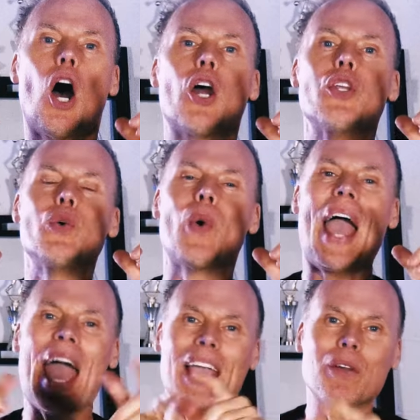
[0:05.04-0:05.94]
Are you
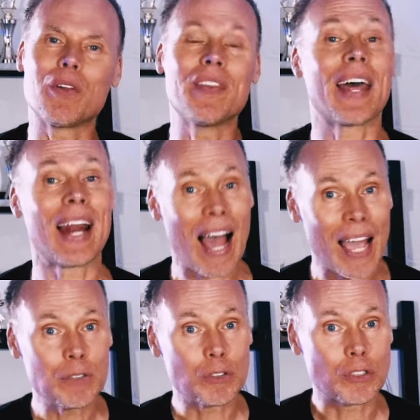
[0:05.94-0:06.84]
angry that
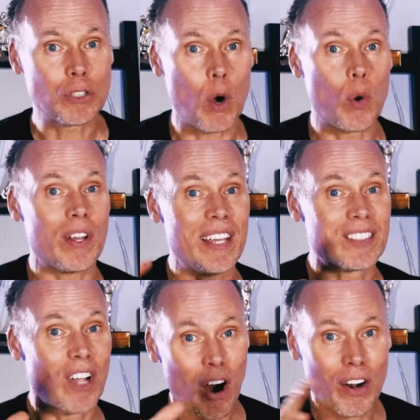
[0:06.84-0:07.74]
Hydrostone
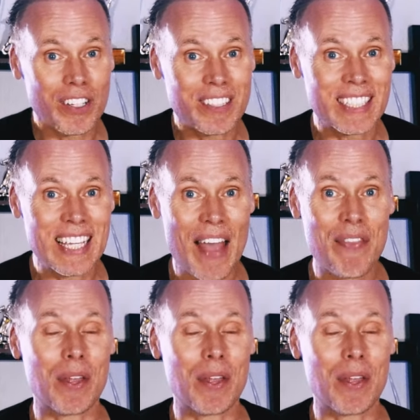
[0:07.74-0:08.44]
is harder to get